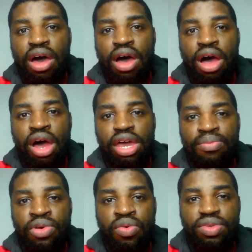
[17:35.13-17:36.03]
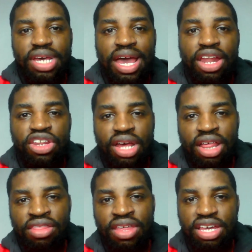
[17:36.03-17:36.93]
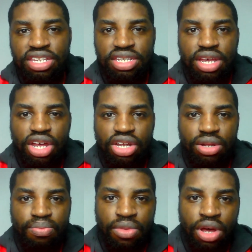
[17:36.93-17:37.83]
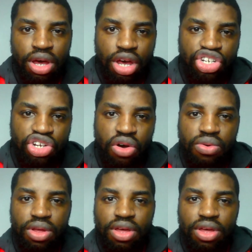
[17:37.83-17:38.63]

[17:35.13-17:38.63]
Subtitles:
I am going to end this show.